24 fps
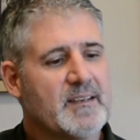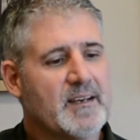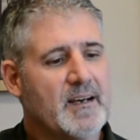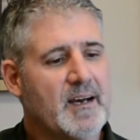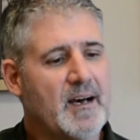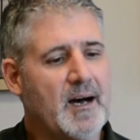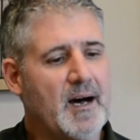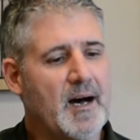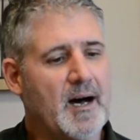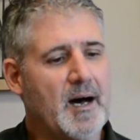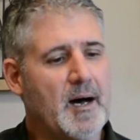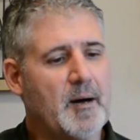
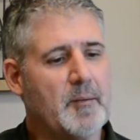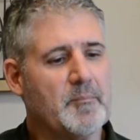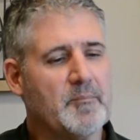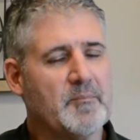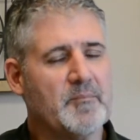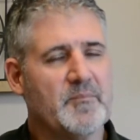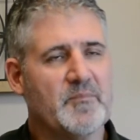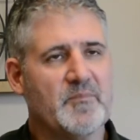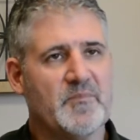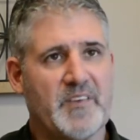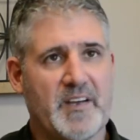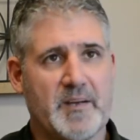Um,
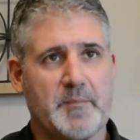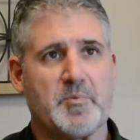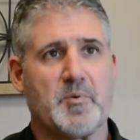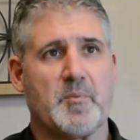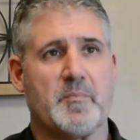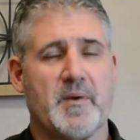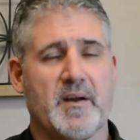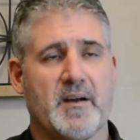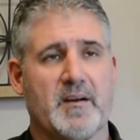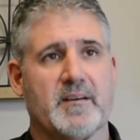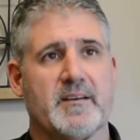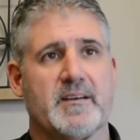vapor
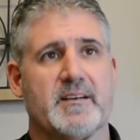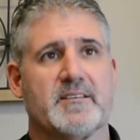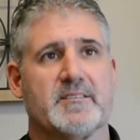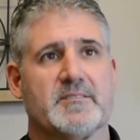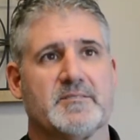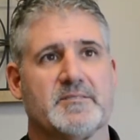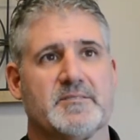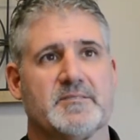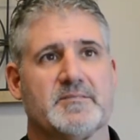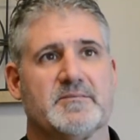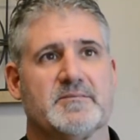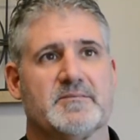
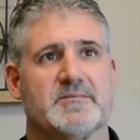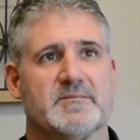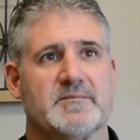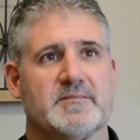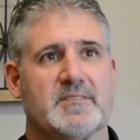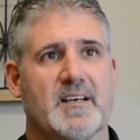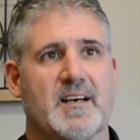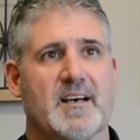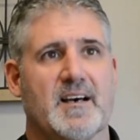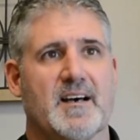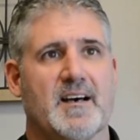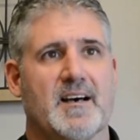barriers.
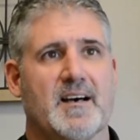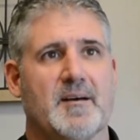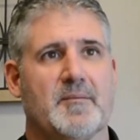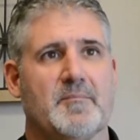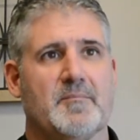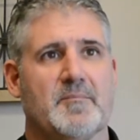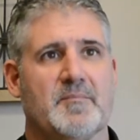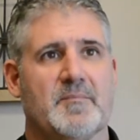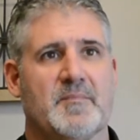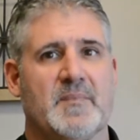Um,